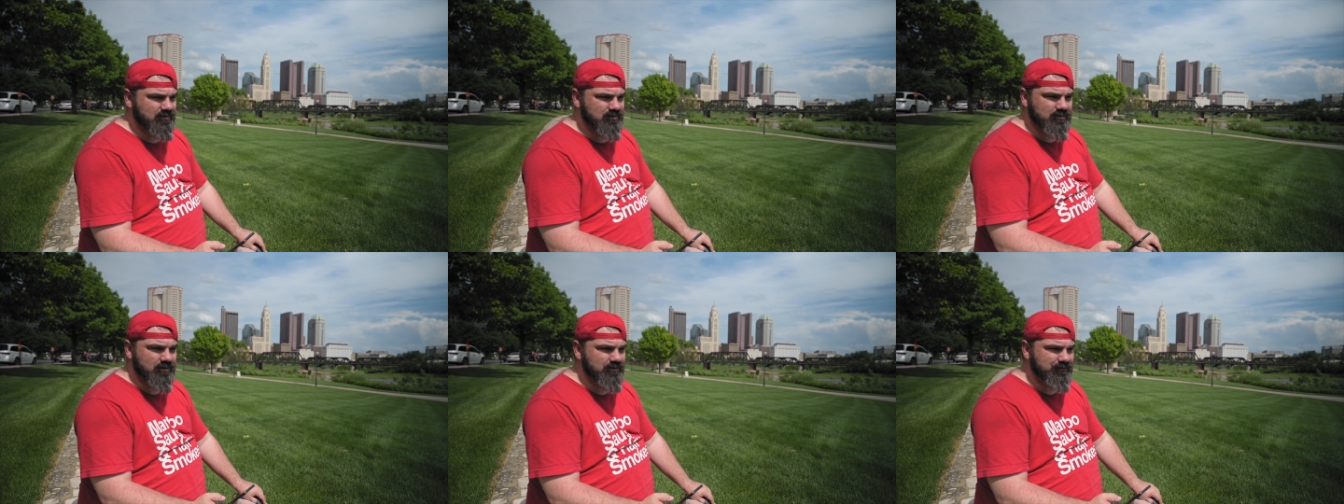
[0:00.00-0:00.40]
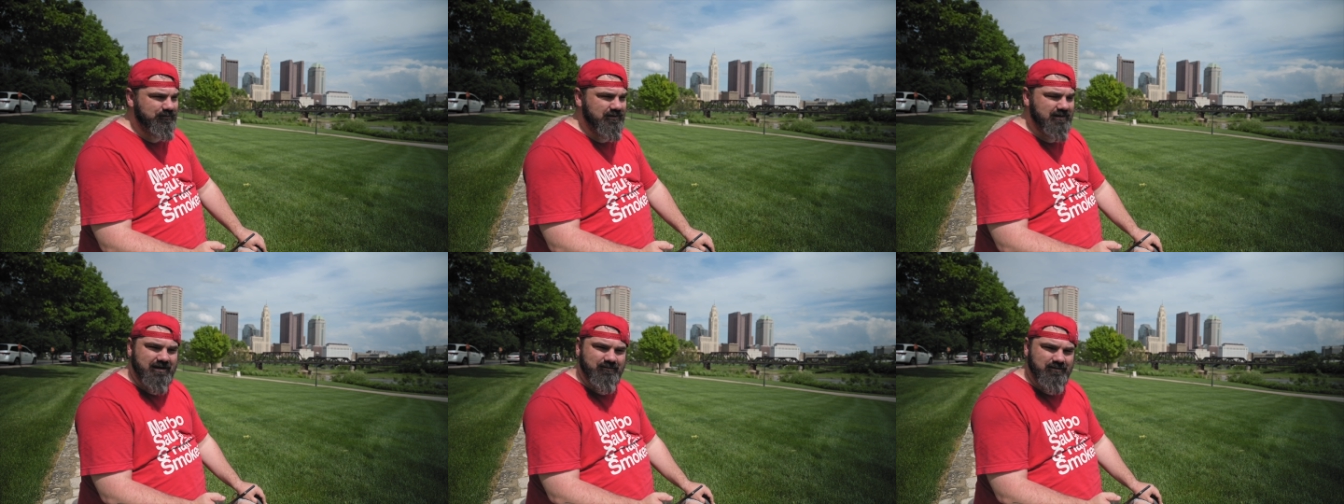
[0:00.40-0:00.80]

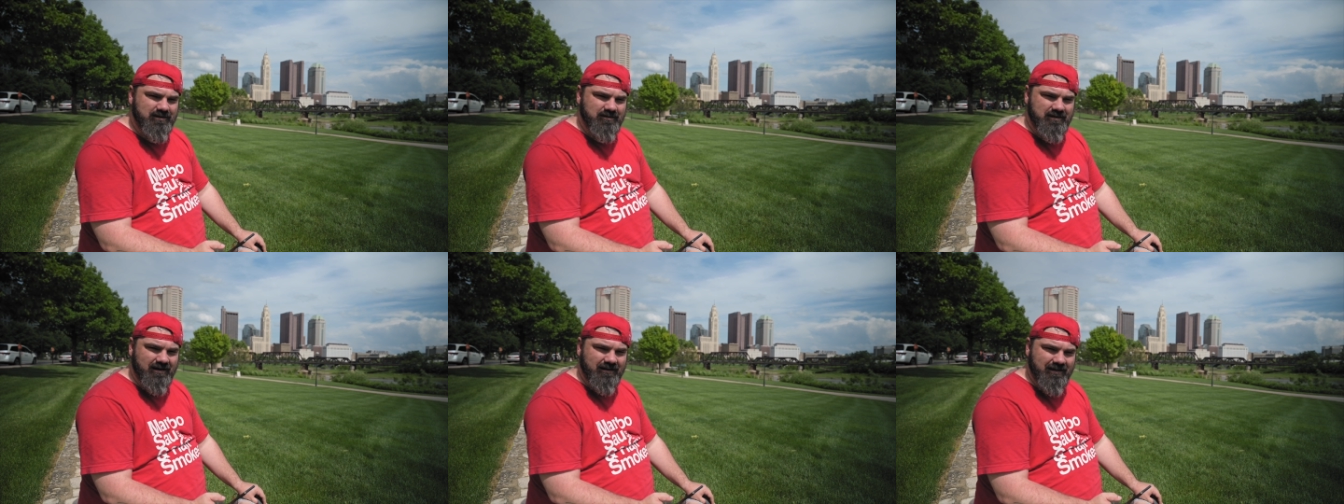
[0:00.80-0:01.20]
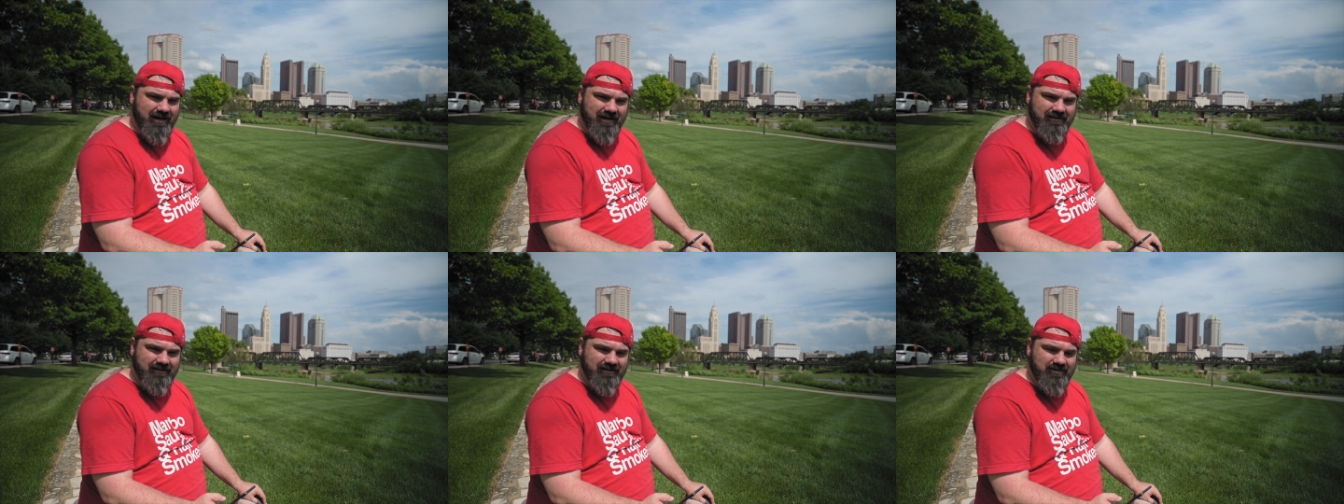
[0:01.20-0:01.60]
Truthfully, when you get
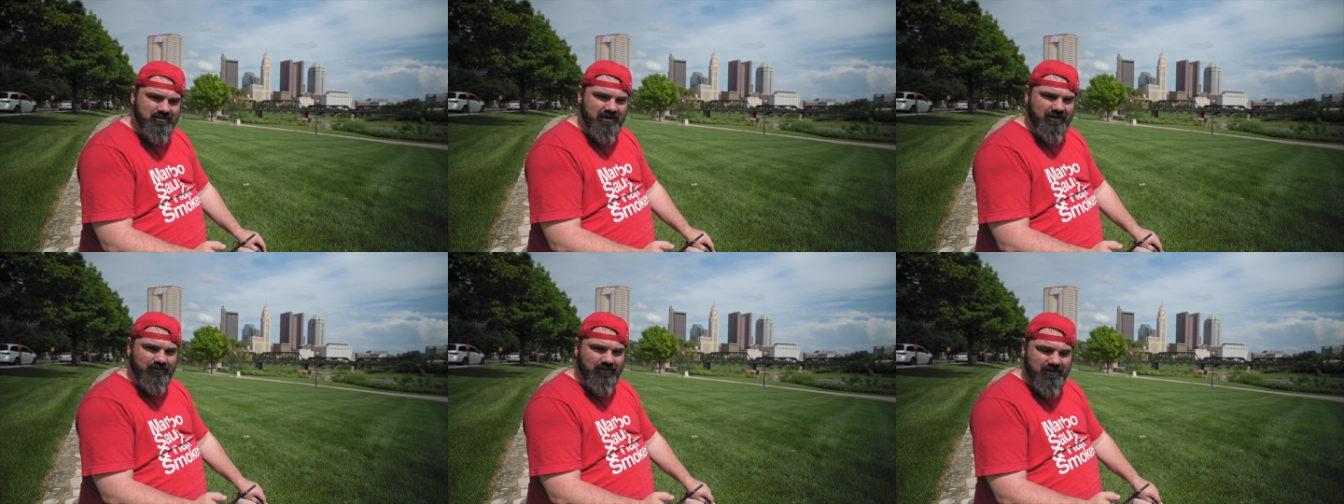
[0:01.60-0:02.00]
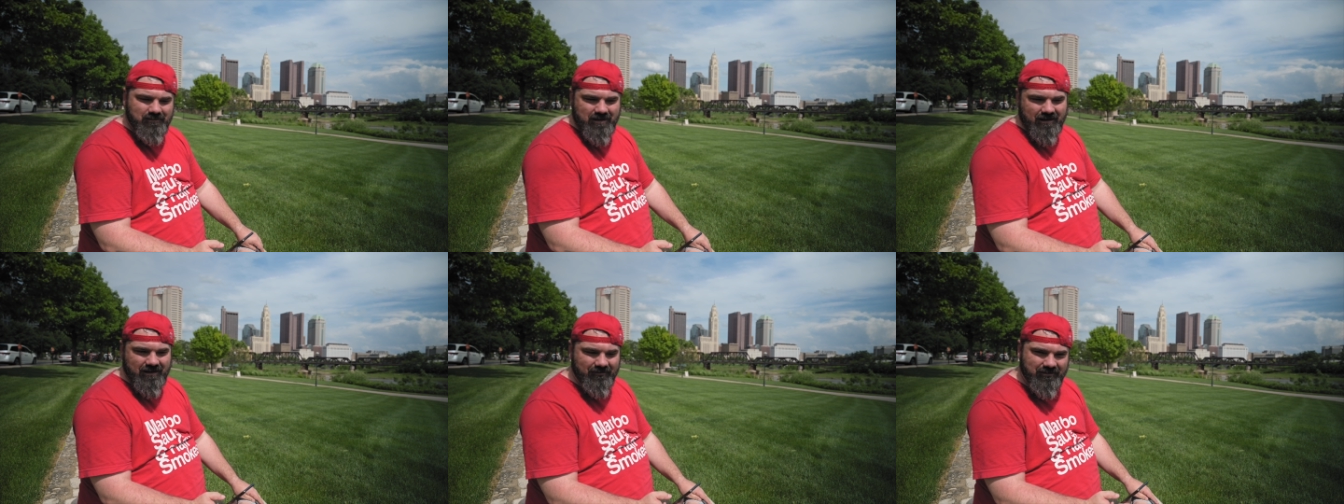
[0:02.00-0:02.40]
Aladdin and you get a
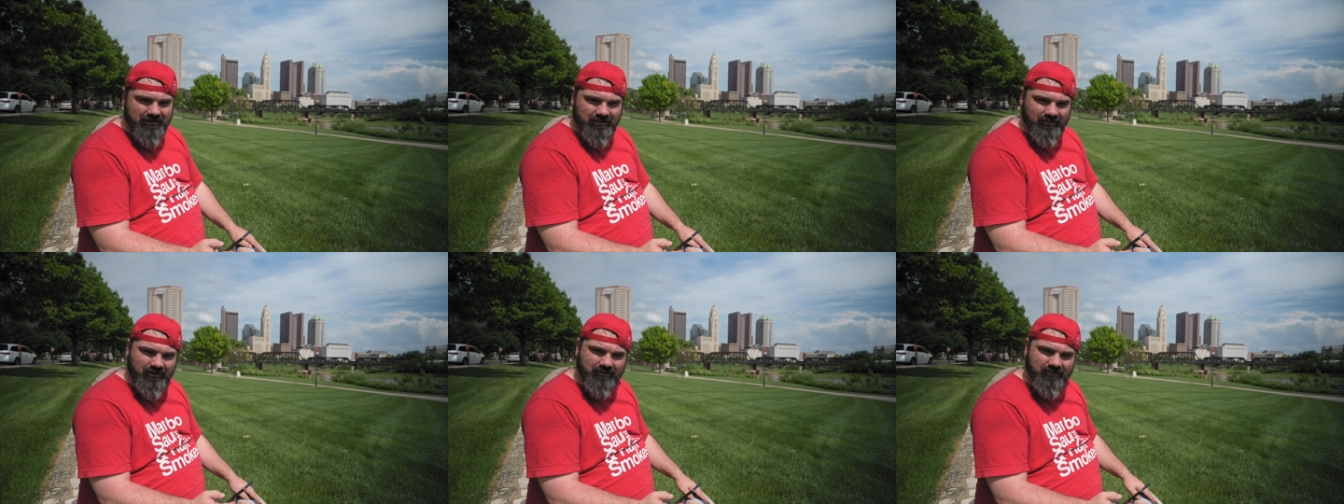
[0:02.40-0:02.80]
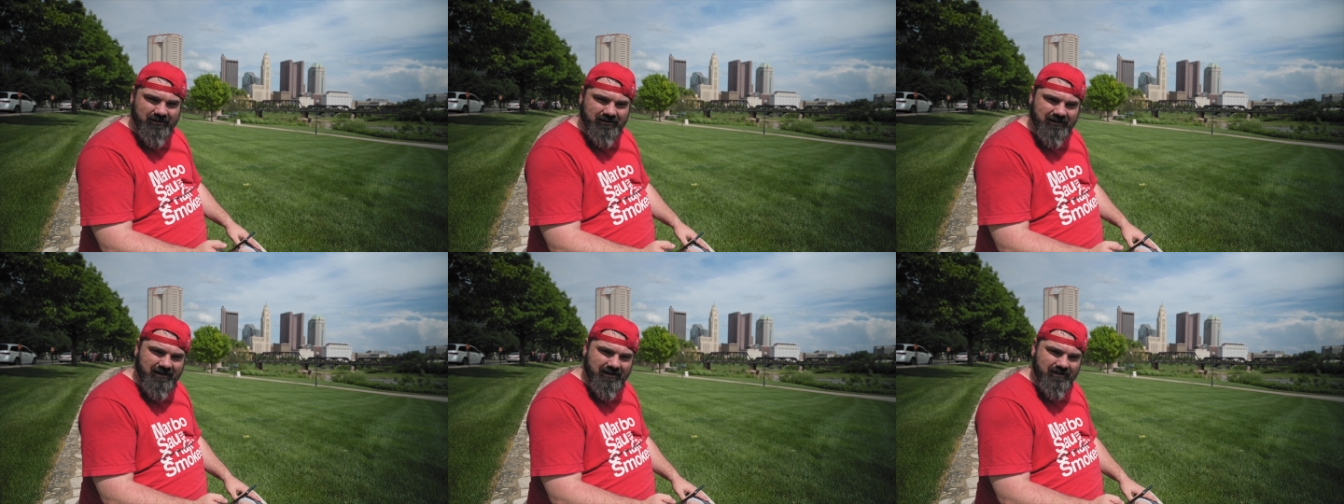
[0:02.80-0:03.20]
remake of it, you're
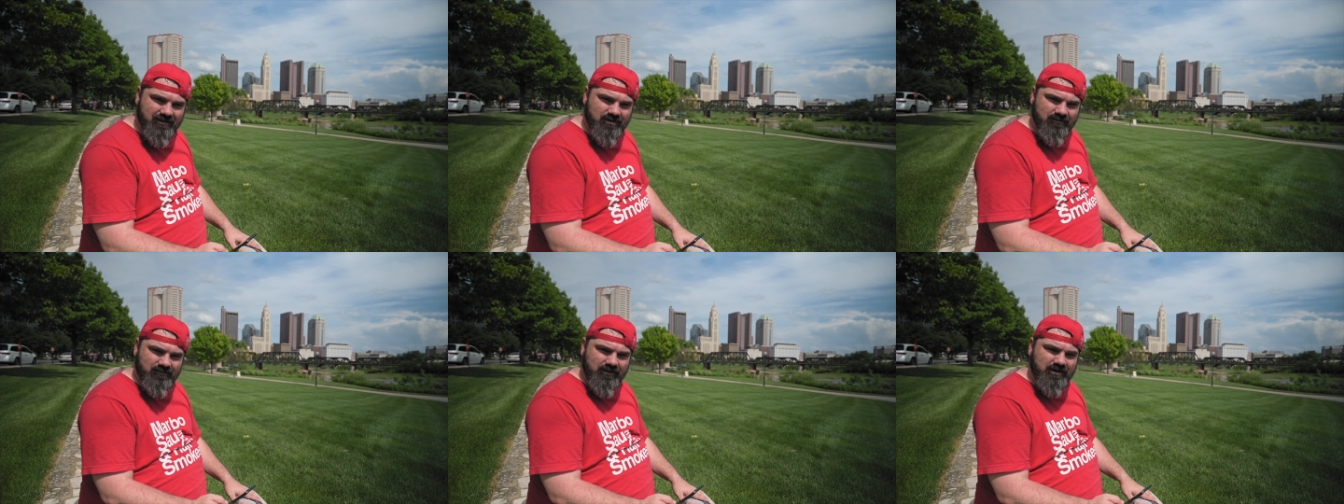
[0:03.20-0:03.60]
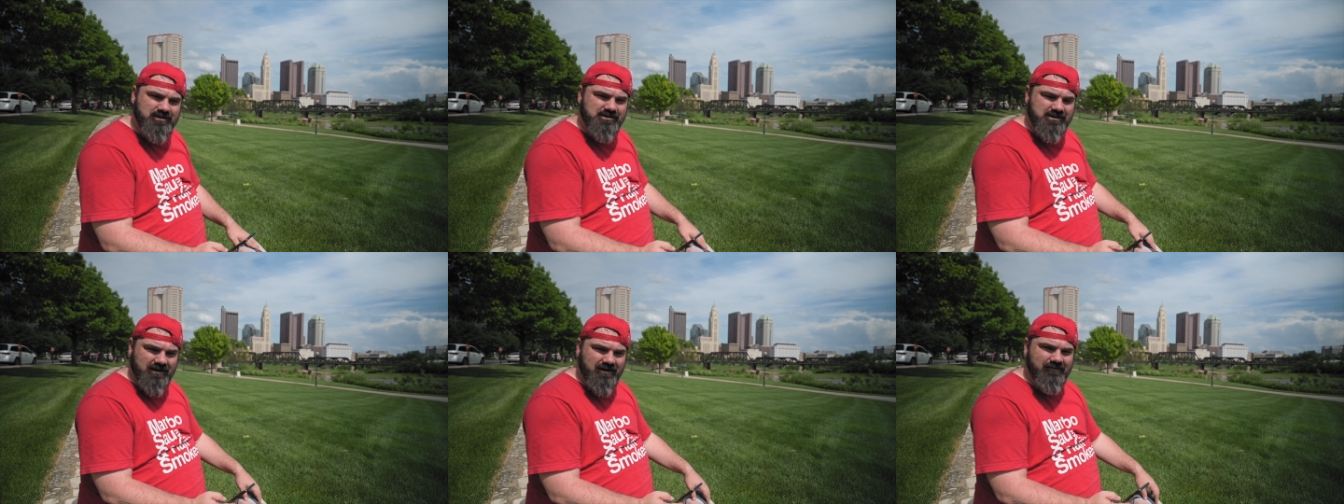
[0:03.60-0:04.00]
going to get a new
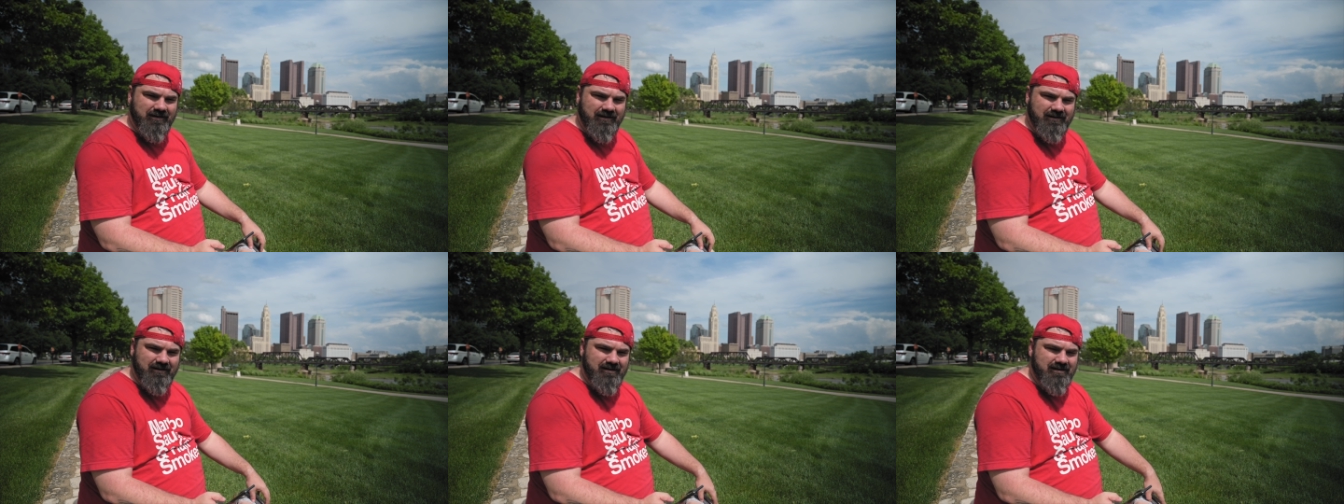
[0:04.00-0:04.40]
version of it.